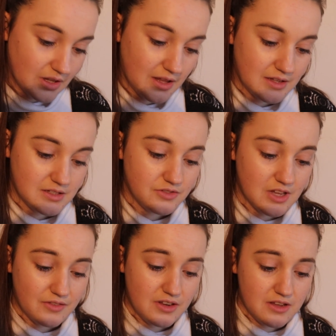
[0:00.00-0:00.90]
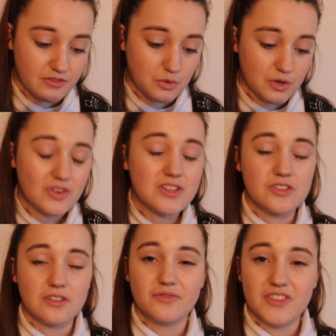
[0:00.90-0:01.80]
And if you have any other queries, you
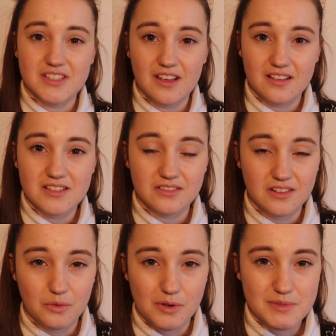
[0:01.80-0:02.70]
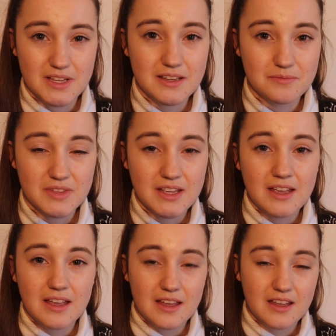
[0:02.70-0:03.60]
can visit us on our website
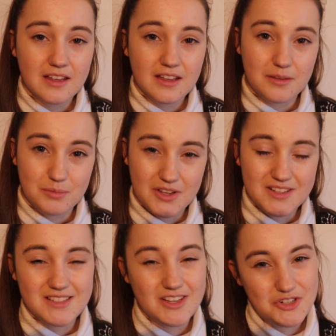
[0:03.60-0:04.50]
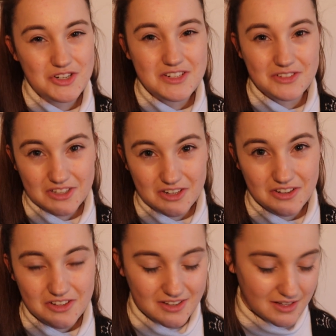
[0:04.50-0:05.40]
at
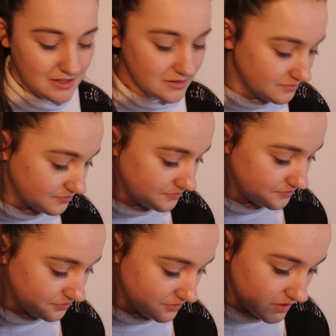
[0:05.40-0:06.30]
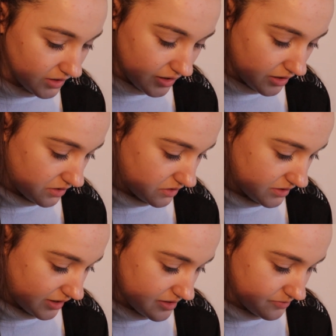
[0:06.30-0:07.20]
burnsurgery.co.uk.
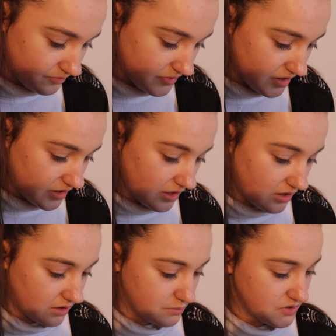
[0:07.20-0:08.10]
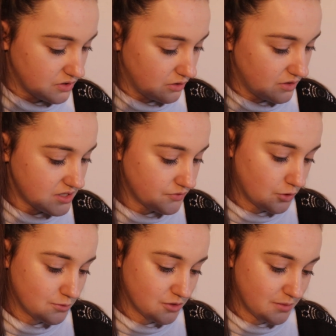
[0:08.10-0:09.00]
Okay, so this
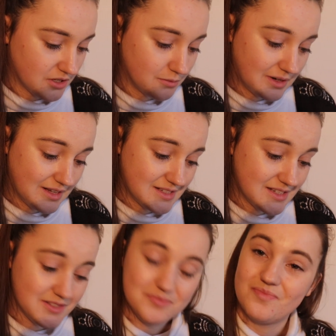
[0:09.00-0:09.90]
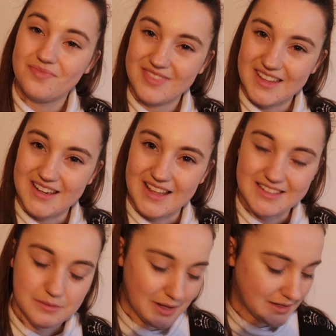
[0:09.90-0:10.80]
form should be completed and
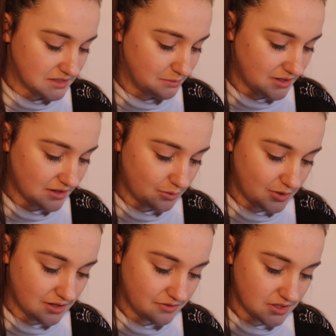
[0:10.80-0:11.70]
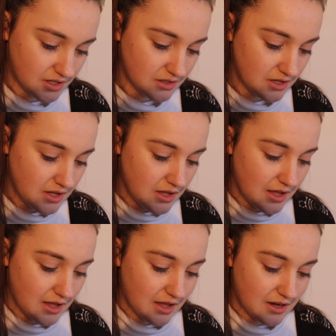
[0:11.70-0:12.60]
handed back to me that we have done.
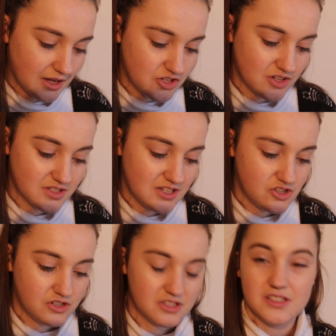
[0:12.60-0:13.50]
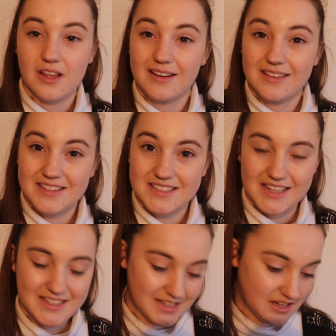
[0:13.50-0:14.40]
And I just need you to sign and
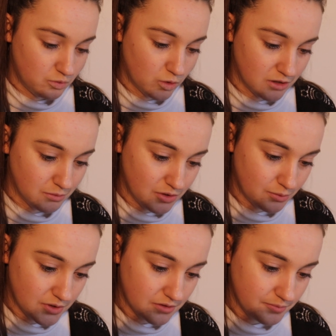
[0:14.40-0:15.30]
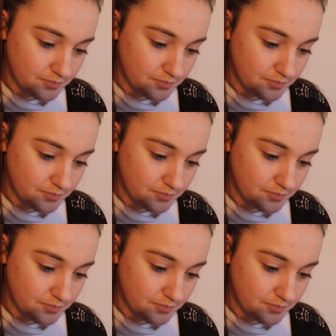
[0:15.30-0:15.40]
date it in one moment.